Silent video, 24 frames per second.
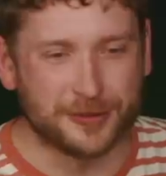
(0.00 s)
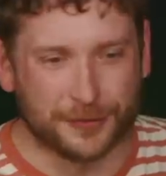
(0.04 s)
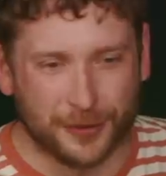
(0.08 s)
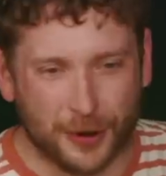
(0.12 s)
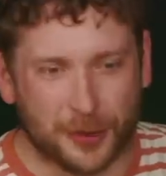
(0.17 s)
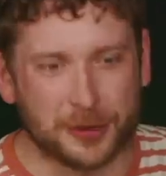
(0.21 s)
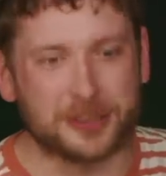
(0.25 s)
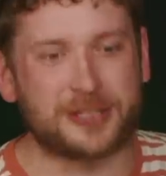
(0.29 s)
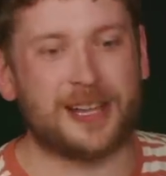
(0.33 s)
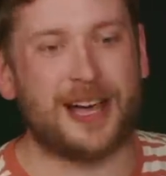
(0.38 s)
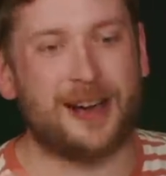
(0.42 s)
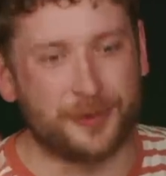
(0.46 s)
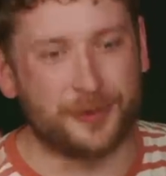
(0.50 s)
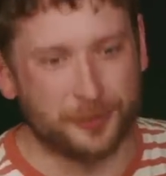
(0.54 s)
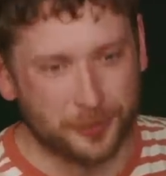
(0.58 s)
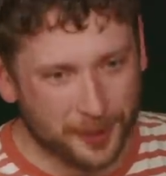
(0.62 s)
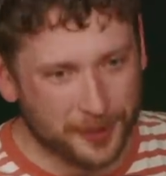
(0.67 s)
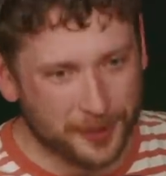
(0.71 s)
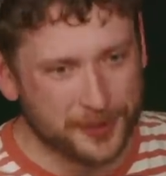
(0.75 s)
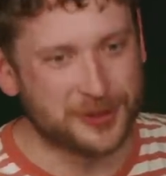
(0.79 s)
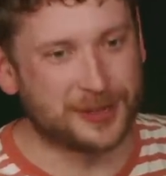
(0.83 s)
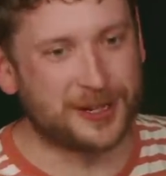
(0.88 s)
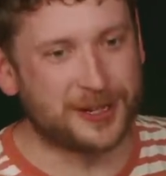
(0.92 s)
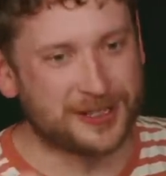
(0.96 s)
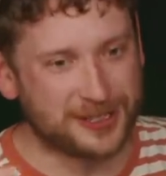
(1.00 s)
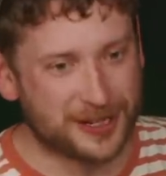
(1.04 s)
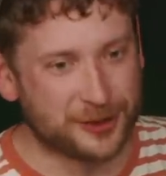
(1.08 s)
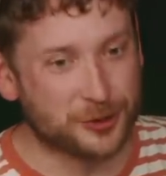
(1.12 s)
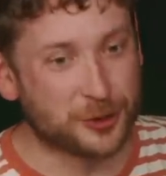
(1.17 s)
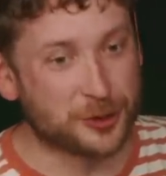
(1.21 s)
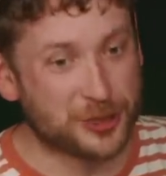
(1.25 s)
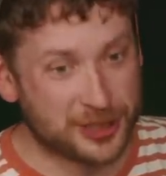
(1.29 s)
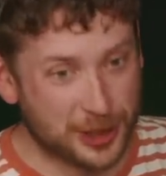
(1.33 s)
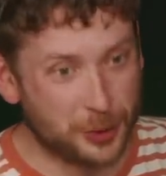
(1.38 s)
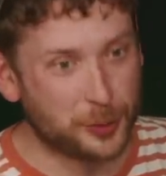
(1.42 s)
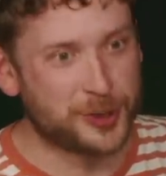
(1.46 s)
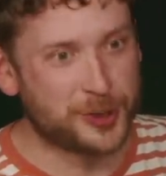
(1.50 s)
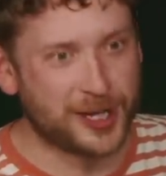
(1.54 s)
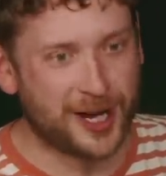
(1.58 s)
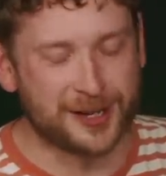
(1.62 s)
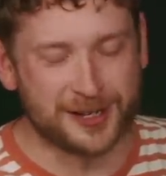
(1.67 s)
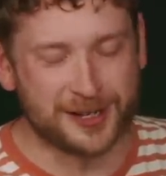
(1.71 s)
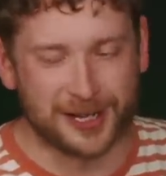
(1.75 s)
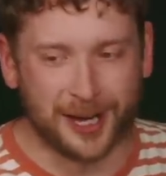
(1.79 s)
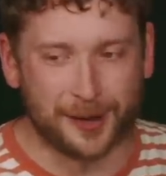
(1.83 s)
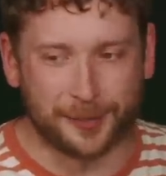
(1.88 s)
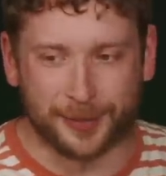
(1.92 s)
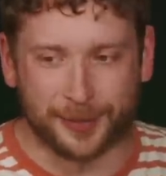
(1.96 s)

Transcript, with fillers: Fox, Calvin Robinson, et cetera, still turned up.